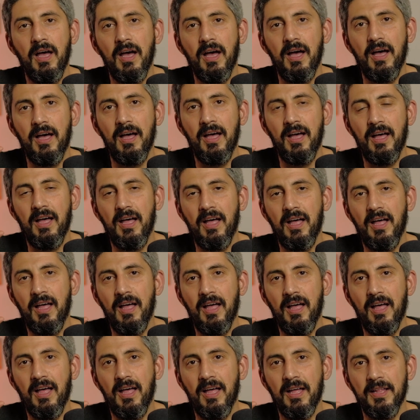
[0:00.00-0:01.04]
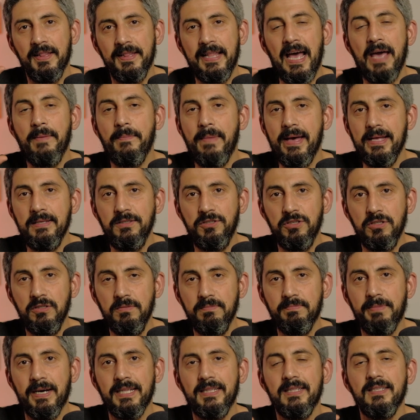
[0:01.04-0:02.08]
dimension,
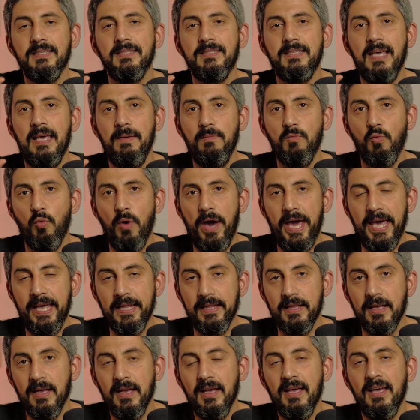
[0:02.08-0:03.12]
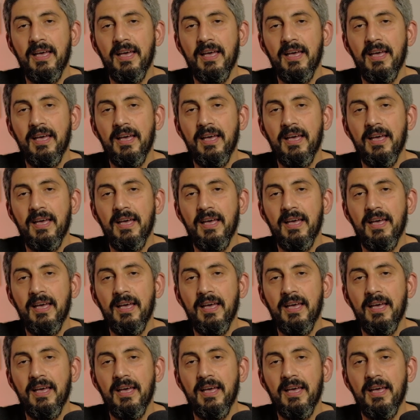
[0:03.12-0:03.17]
but the same weight.